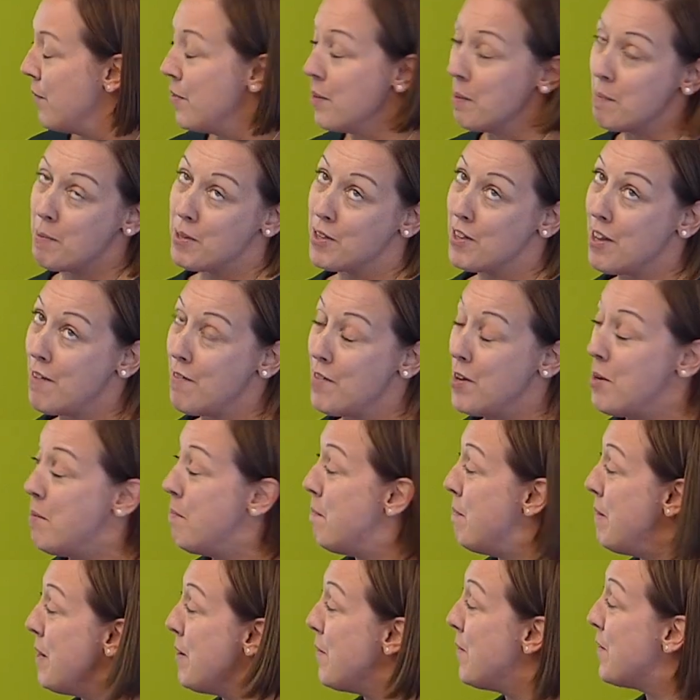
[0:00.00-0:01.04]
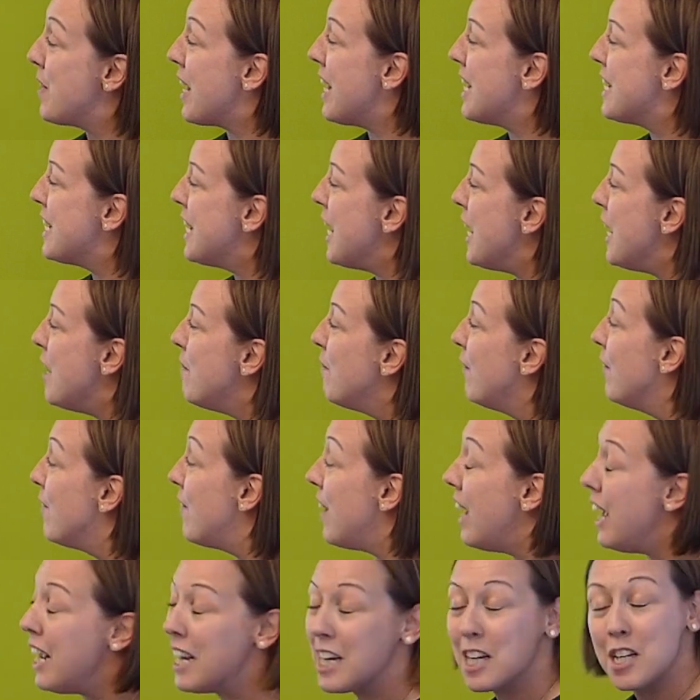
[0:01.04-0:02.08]
Number 7, build a team
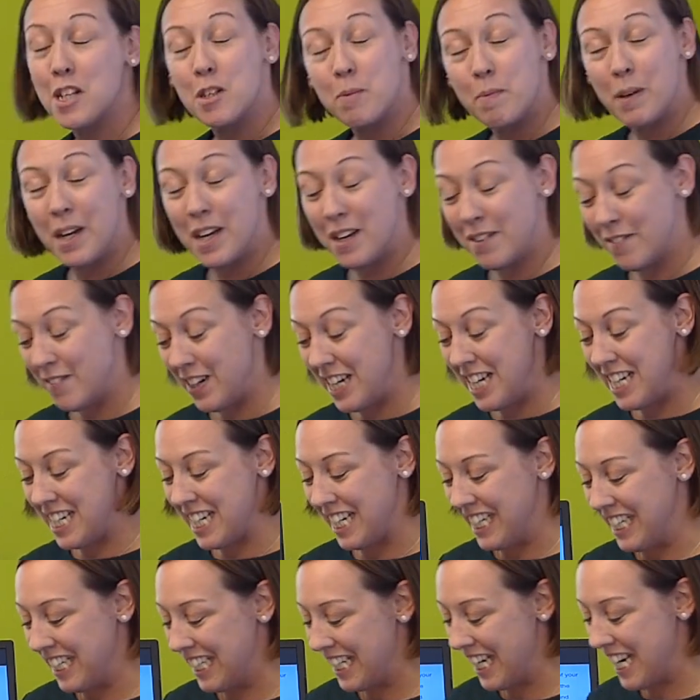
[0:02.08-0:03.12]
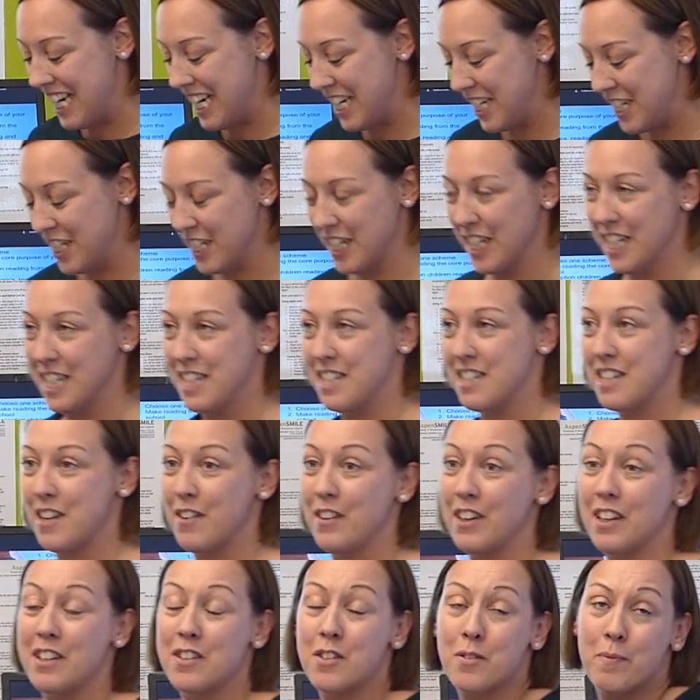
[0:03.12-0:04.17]
of expert reading teachers.
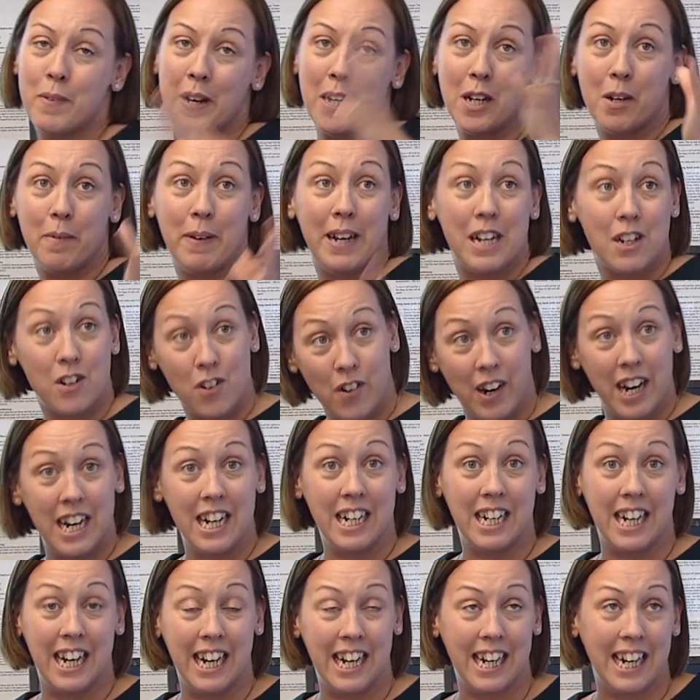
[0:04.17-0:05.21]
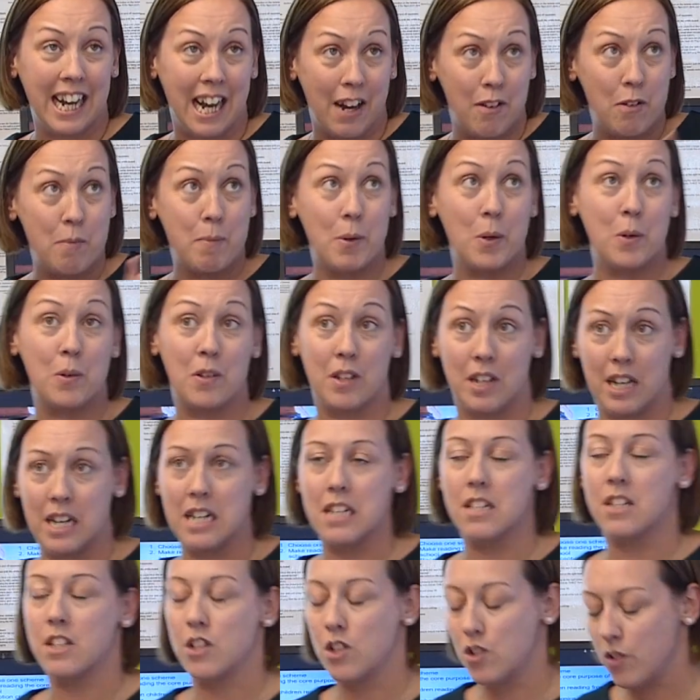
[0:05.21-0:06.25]
So I spoke about training, how important it
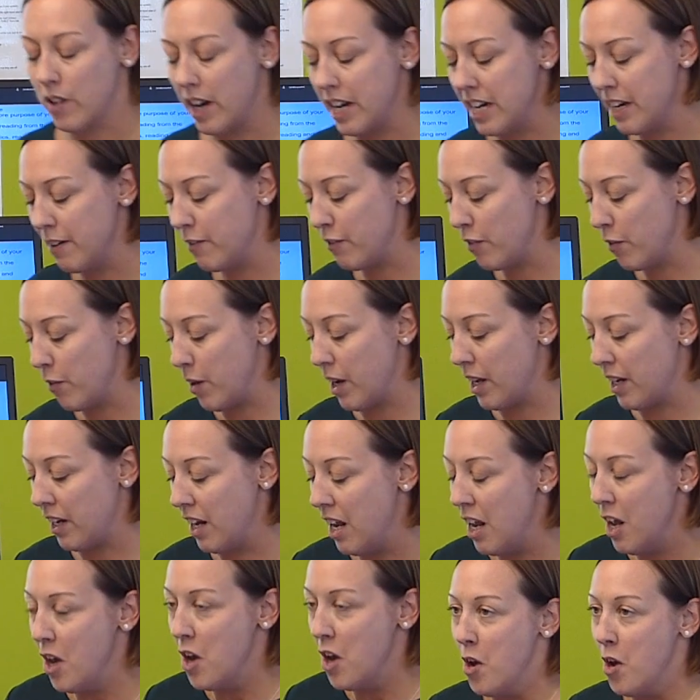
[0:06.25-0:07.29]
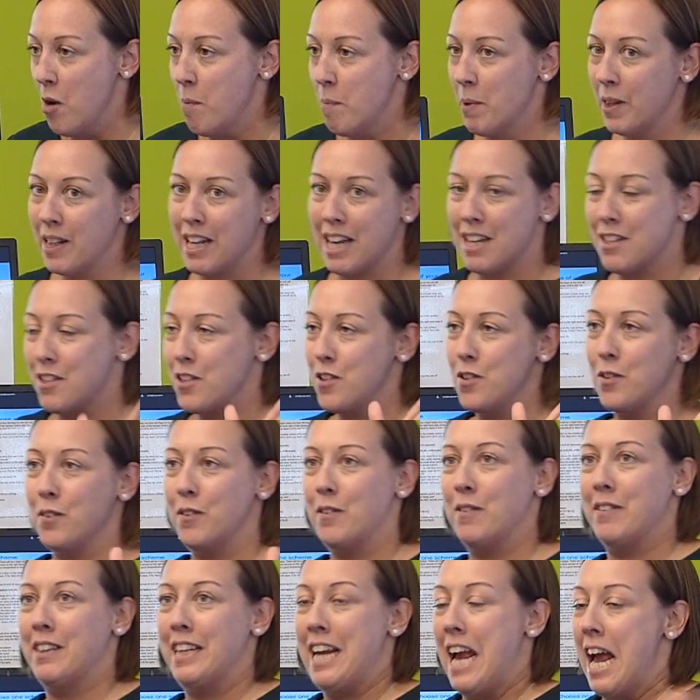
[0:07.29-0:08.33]
is to train everyone, but that's
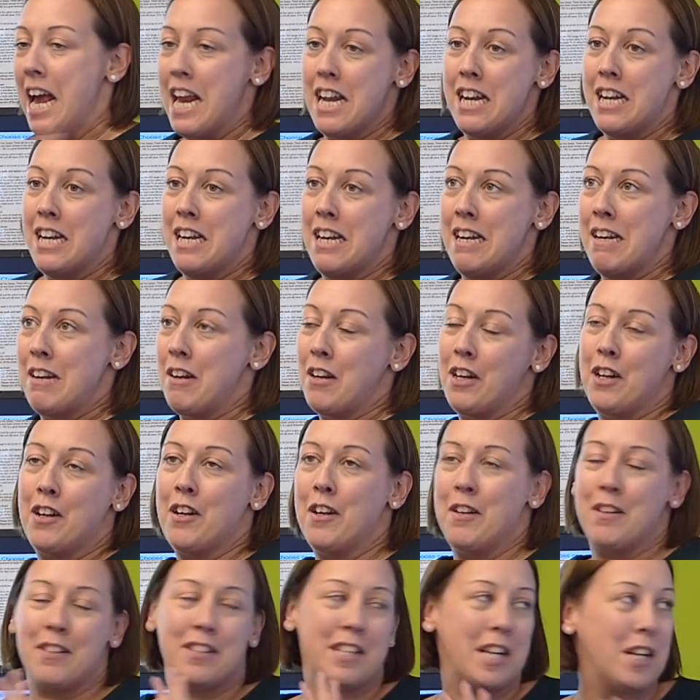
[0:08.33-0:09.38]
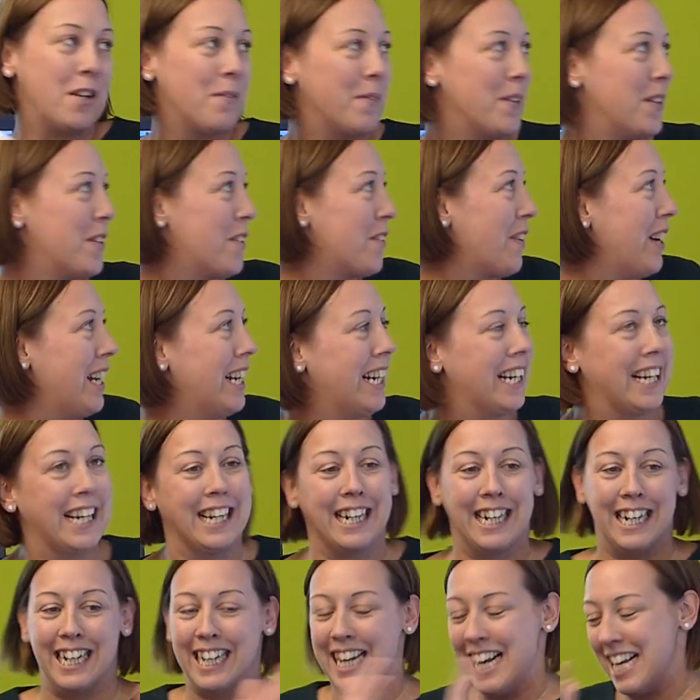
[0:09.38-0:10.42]
not the end. You don't send them on training
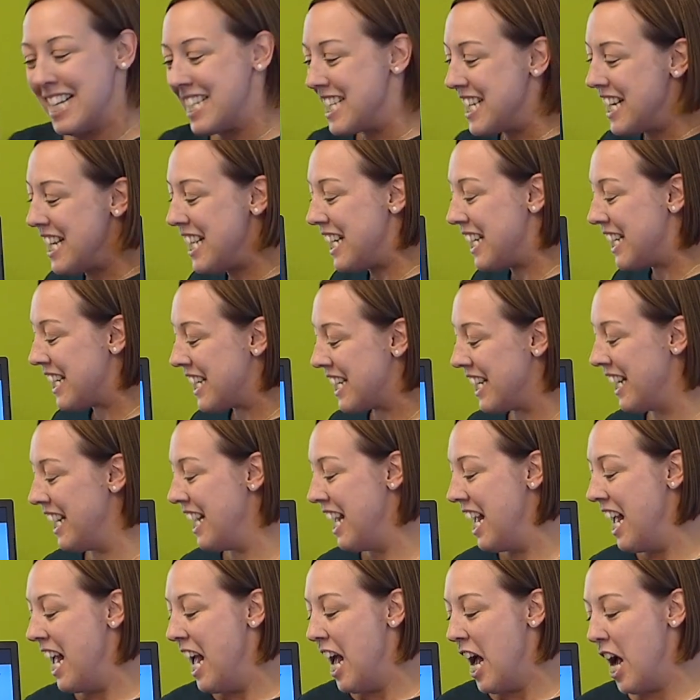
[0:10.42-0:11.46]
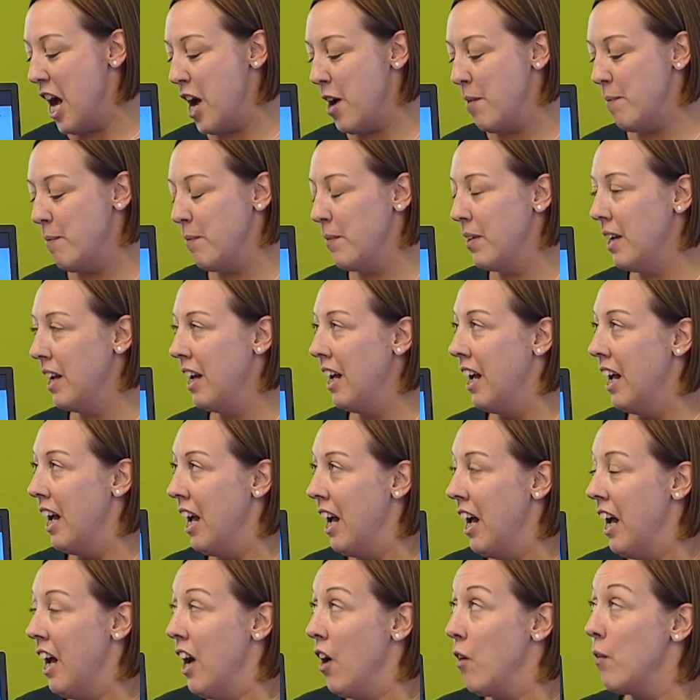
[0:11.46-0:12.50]
and then that's it.
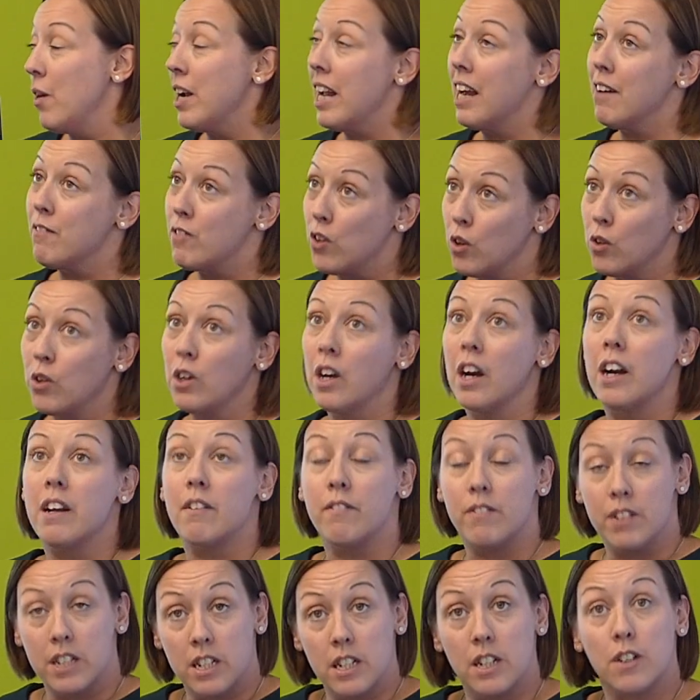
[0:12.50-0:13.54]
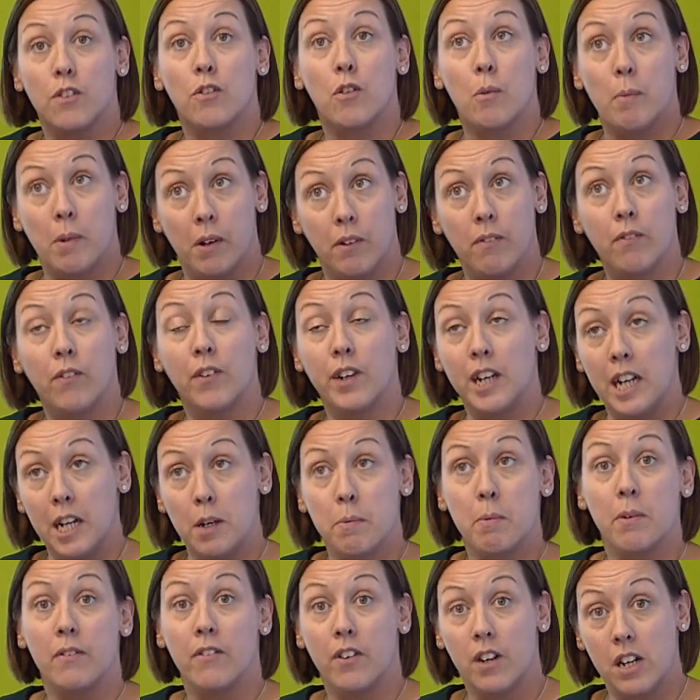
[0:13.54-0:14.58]
We have ongoing visits from our phonic
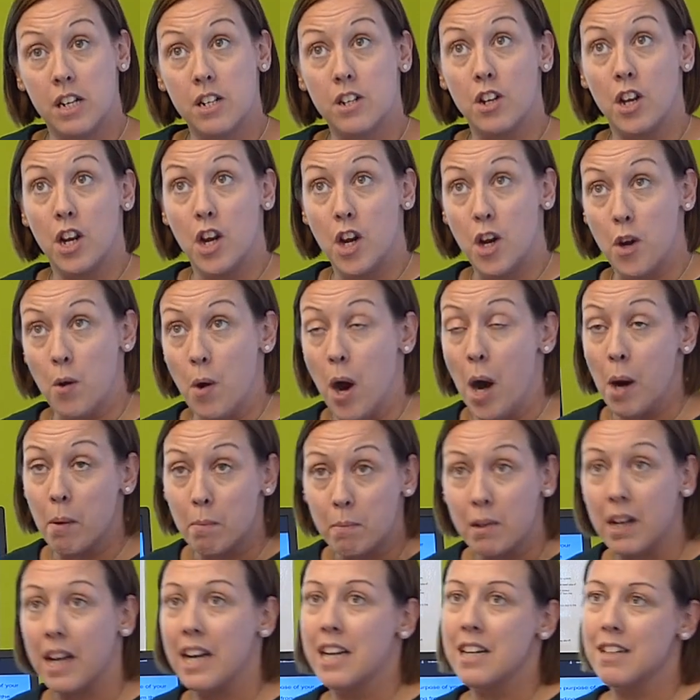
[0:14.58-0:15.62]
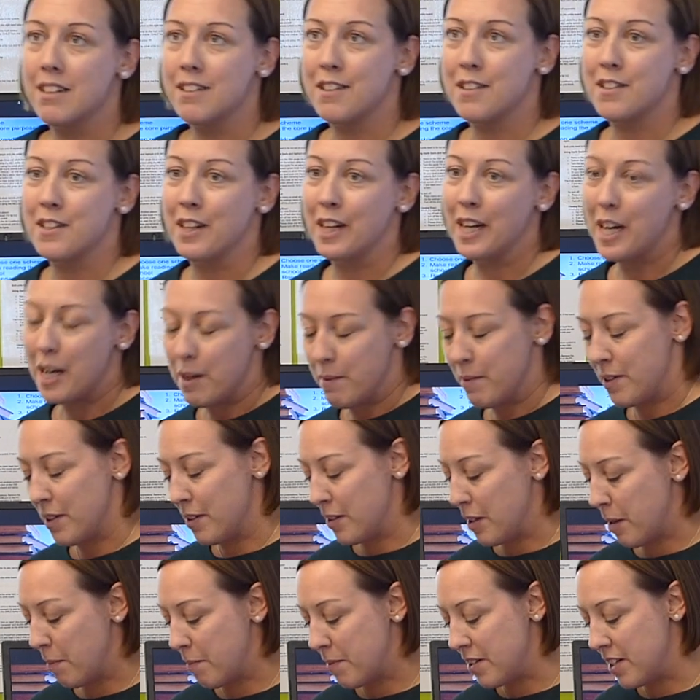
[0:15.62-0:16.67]
provider who updates us and keeps
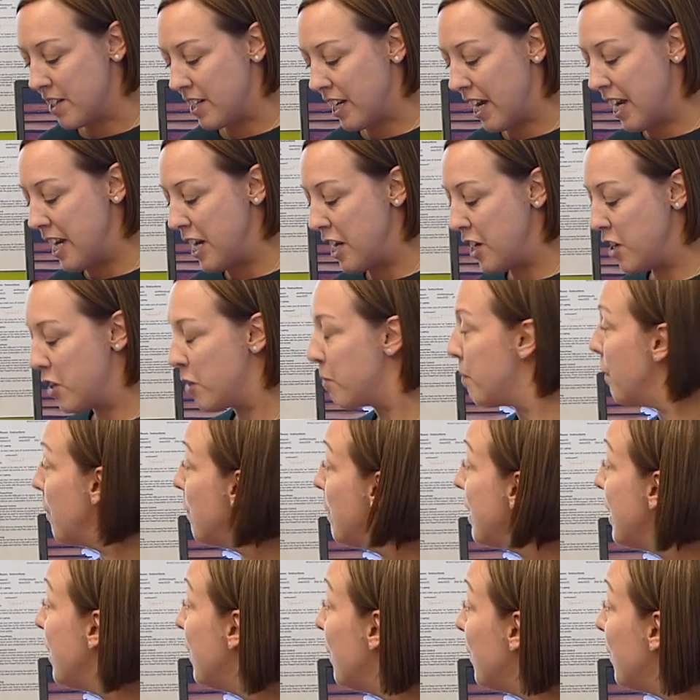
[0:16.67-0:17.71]
us up to date, but we